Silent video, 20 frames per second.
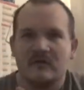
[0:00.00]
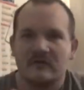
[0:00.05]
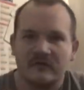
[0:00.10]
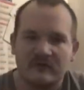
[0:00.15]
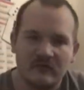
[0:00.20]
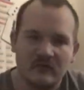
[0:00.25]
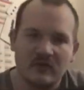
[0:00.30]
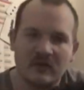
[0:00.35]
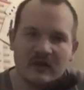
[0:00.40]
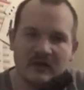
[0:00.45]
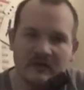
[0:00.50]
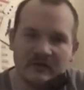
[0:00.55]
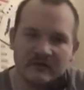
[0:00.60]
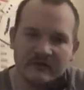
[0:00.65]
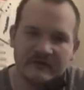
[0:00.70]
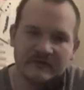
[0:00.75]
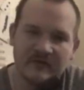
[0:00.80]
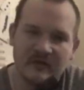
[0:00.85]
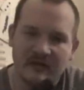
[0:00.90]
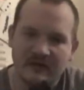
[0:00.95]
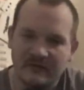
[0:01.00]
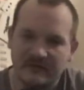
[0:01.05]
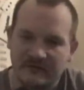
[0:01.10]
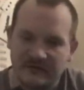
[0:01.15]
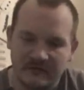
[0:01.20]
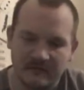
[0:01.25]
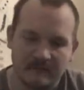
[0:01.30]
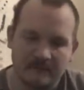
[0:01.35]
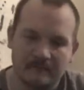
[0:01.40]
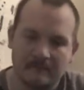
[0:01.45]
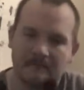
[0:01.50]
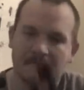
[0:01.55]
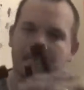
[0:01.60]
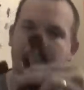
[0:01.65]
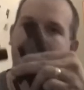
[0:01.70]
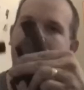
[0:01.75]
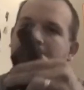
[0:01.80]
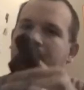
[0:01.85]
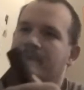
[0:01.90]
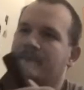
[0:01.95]
to align your sights.
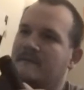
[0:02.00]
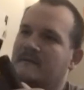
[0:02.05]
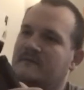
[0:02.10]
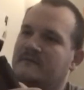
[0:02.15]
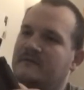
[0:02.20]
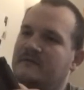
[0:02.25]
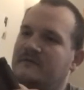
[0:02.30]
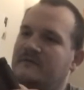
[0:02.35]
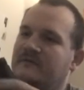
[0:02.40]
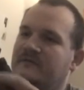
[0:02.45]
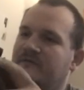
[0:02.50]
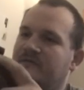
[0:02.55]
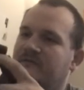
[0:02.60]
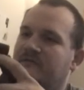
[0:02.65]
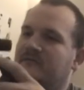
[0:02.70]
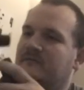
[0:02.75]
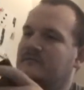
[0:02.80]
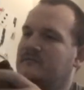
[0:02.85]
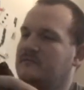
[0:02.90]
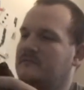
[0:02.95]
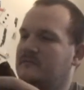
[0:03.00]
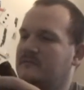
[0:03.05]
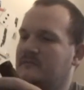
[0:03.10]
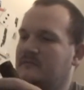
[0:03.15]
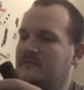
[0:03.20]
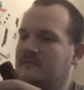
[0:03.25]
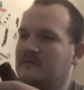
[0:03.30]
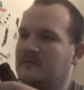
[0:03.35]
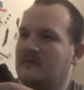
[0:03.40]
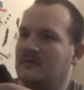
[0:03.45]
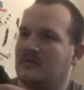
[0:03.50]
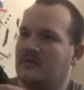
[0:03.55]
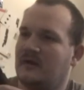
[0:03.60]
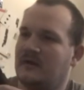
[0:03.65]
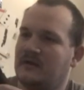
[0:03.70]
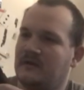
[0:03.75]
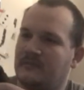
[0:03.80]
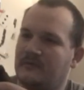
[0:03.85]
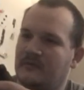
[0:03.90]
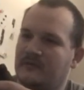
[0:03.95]
So you just
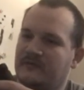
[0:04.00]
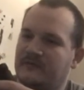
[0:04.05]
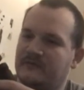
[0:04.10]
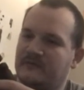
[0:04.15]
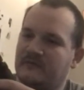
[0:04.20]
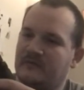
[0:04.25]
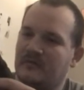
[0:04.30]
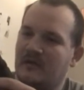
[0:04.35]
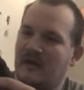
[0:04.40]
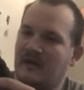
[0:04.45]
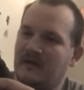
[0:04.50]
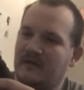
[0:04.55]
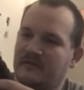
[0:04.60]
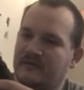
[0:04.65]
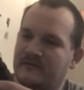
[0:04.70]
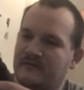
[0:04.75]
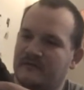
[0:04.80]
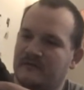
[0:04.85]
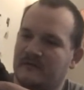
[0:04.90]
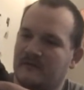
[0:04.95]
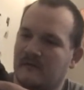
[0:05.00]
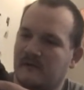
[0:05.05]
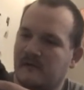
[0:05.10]
line up those slats,